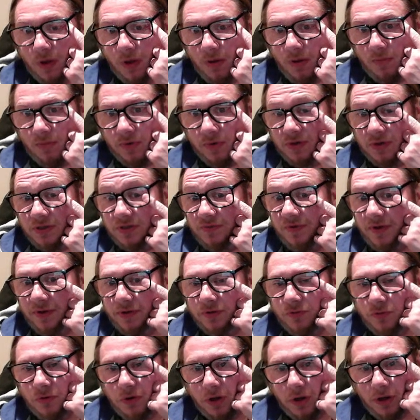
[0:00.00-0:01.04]
because if I
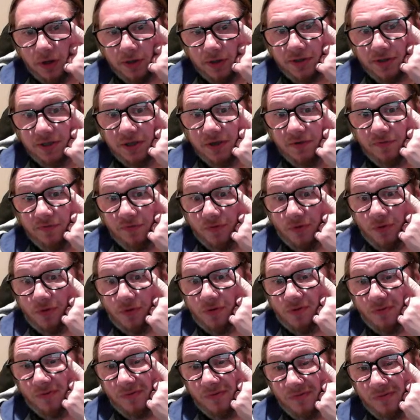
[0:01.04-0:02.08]
do knight
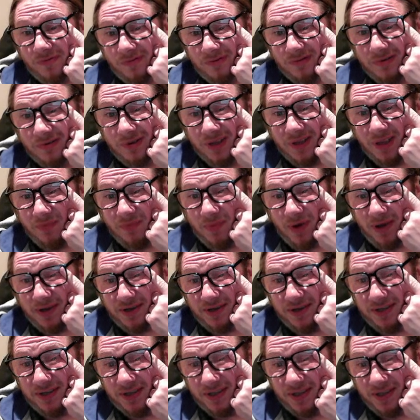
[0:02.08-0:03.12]
c4, they might
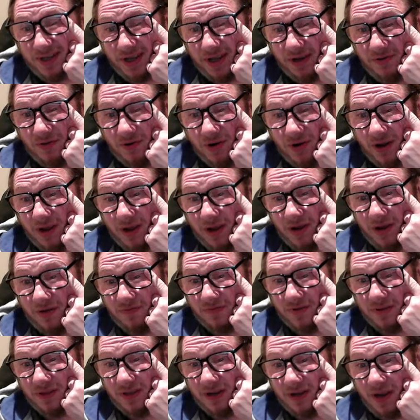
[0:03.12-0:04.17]
just take on f
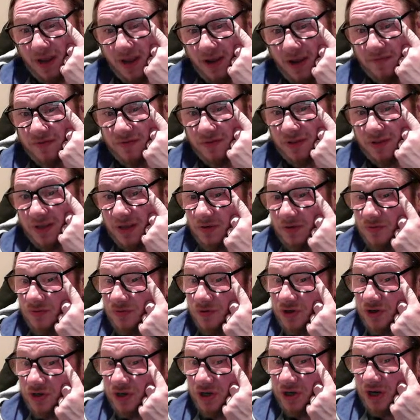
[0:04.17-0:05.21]
and then I have to take with
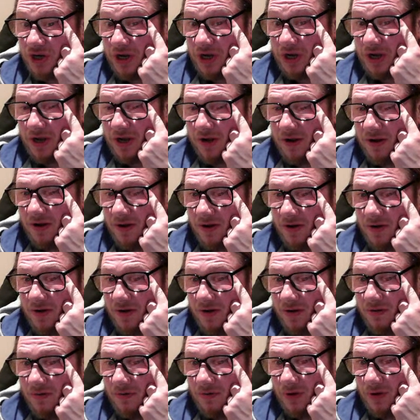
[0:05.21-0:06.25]
g,
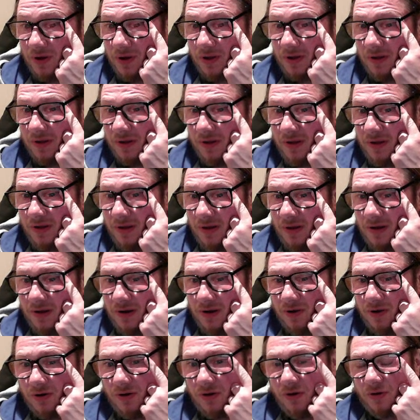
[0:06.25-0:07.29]
right?
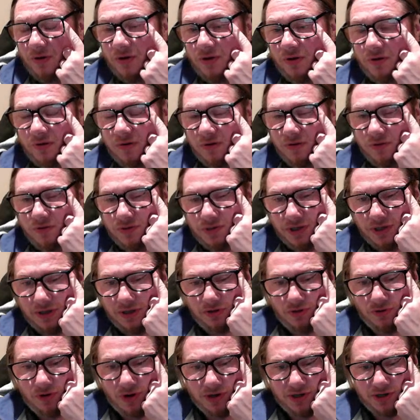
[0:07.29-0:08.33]
No, no, no, you're losing.
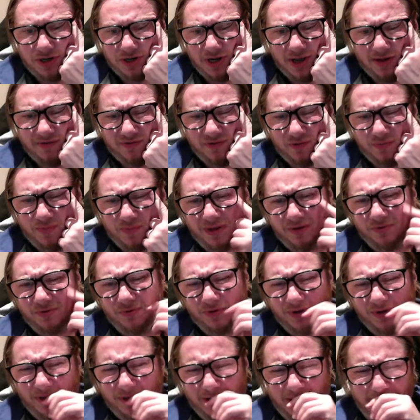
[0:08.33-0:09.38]
You actually have to play
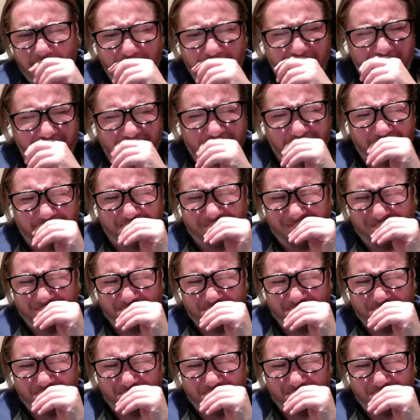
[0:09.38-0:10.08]
rook ef.